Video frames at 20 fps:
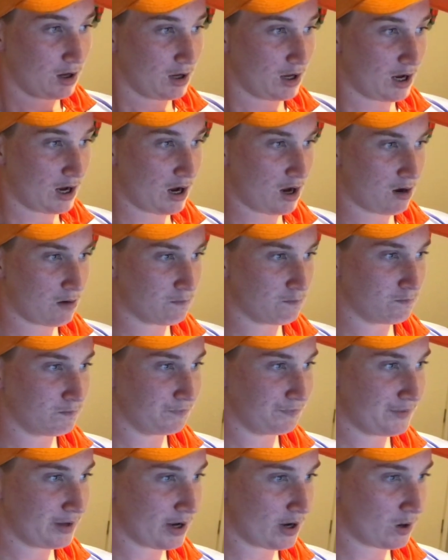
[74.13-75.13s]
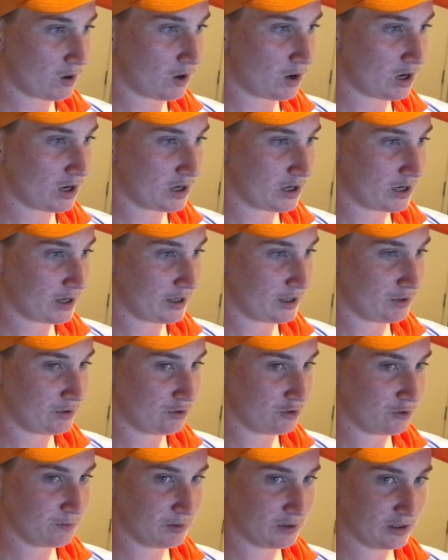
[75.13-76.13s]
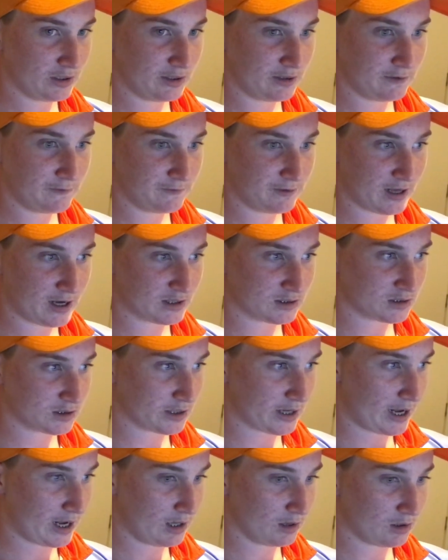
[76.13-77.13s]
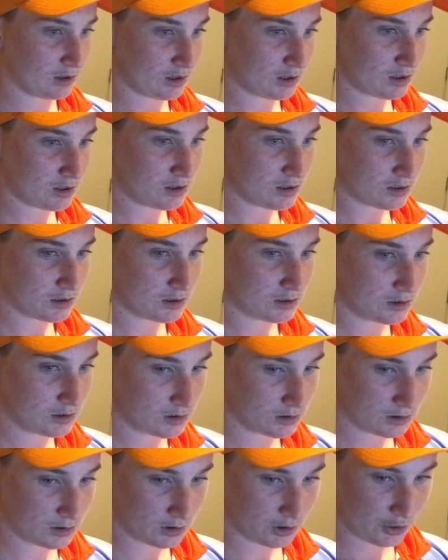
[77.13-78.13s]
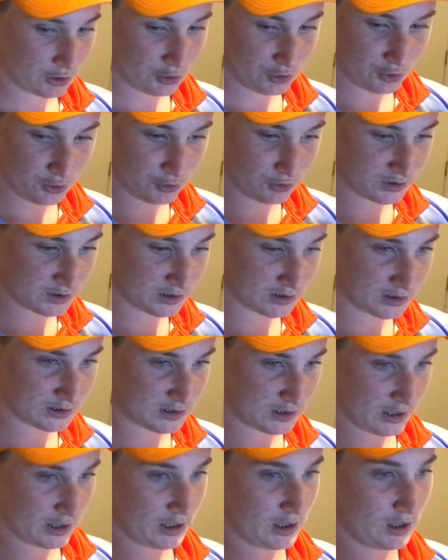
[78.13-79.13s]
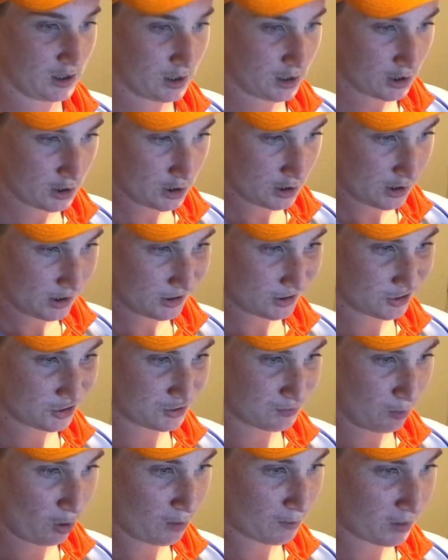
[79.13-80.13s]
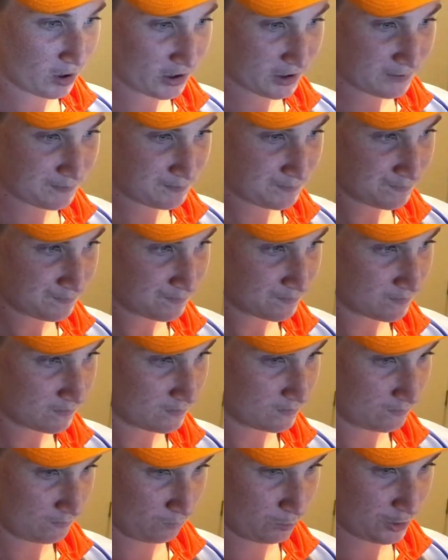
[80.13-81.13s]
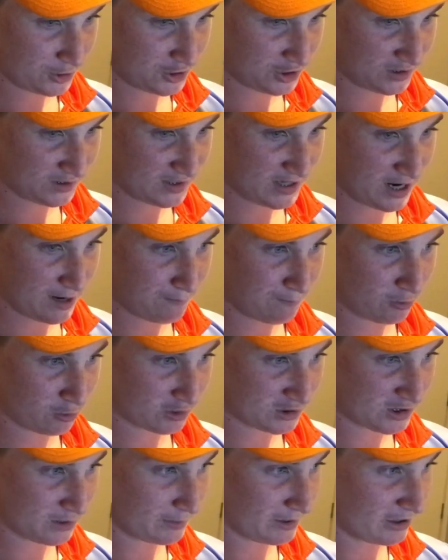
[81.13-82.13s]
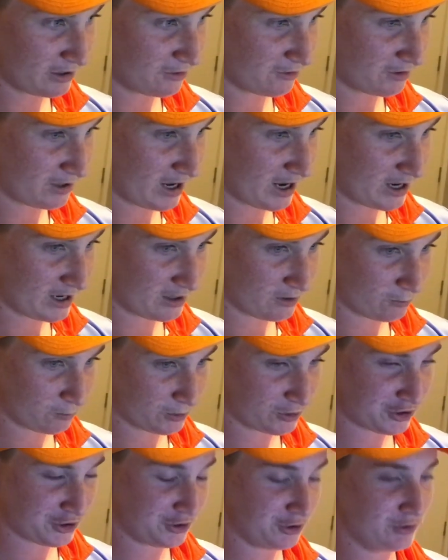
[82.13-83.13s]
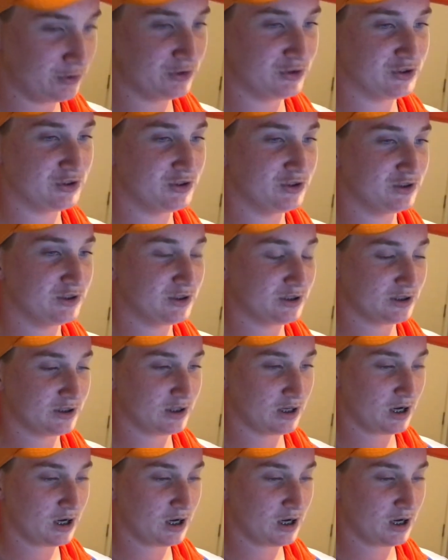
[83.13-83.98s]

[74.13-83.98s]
Now, I do believe that Ela uses the Gizmot mine, which is a proximity grenade which uses